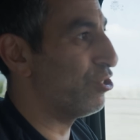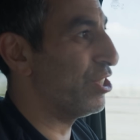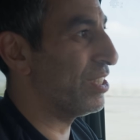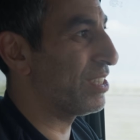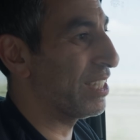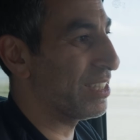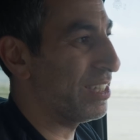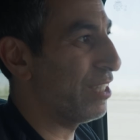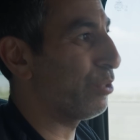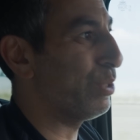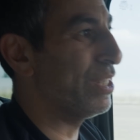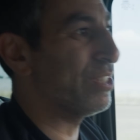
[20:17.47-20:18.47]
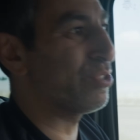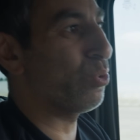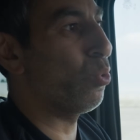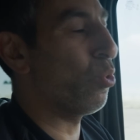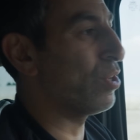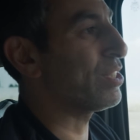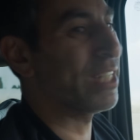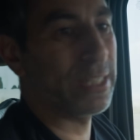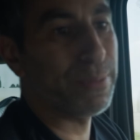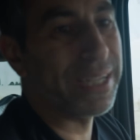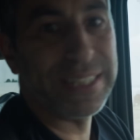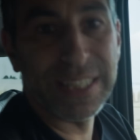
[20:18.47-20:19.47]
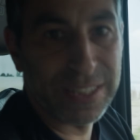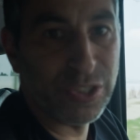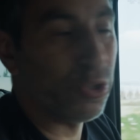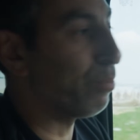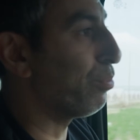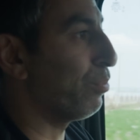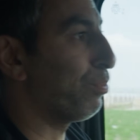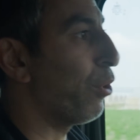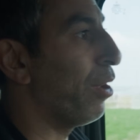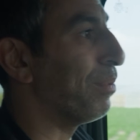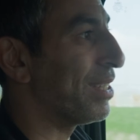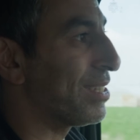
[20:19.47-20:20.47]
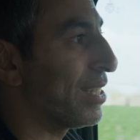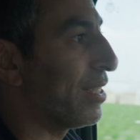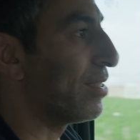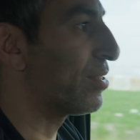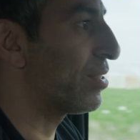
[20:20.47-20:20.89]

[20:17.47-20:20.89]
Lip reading: G63s or 6x6s you'll probably see.